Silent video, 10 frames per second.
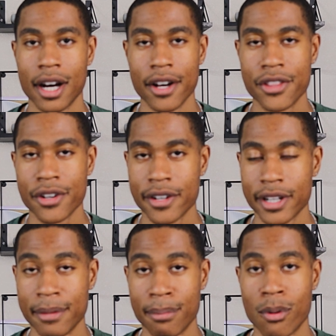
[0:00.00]

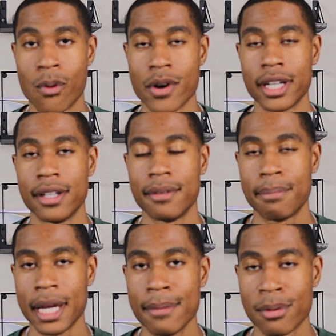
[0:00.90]
other important
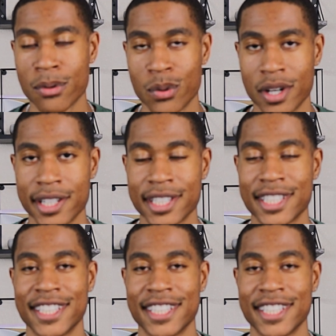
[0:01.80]
paperwork